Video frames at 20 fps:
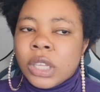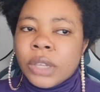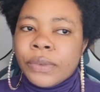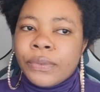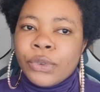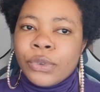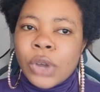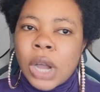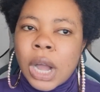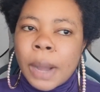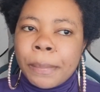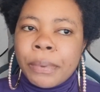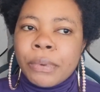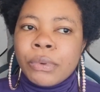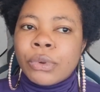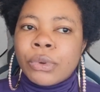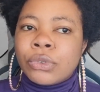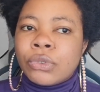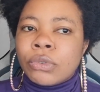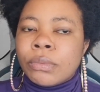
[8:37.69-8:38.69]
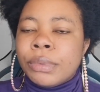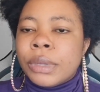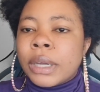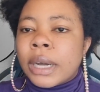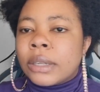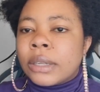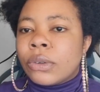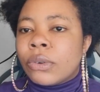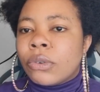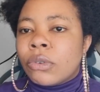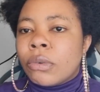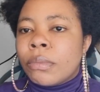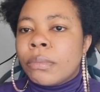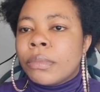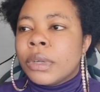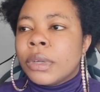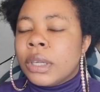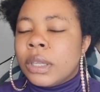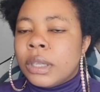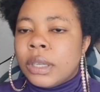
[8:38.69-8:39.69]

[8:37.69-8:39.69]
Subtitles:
If you happen not to be at home,